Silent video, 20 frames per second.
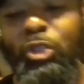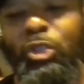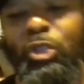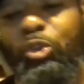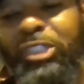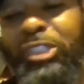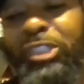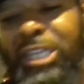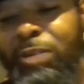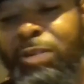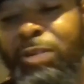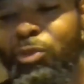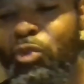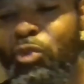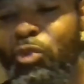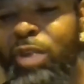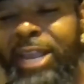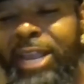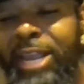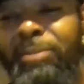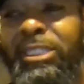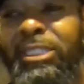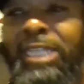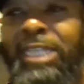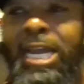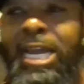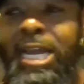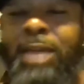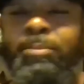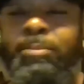send them through
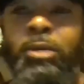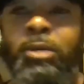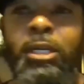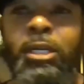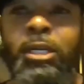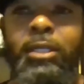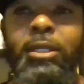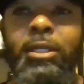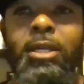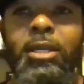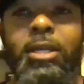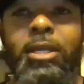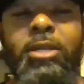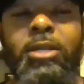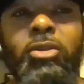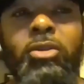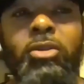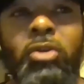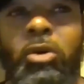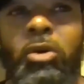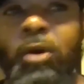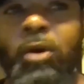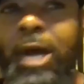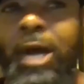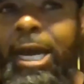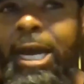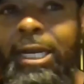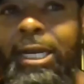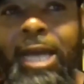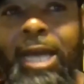Amazon. But
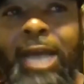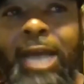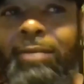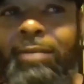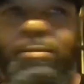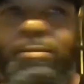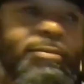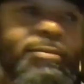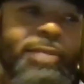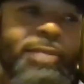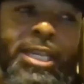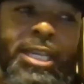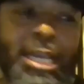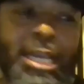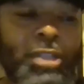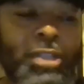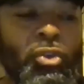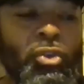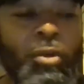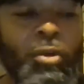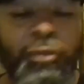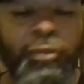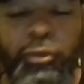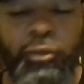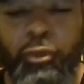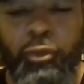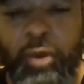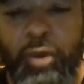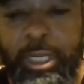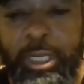I do it for
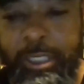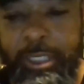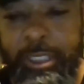free.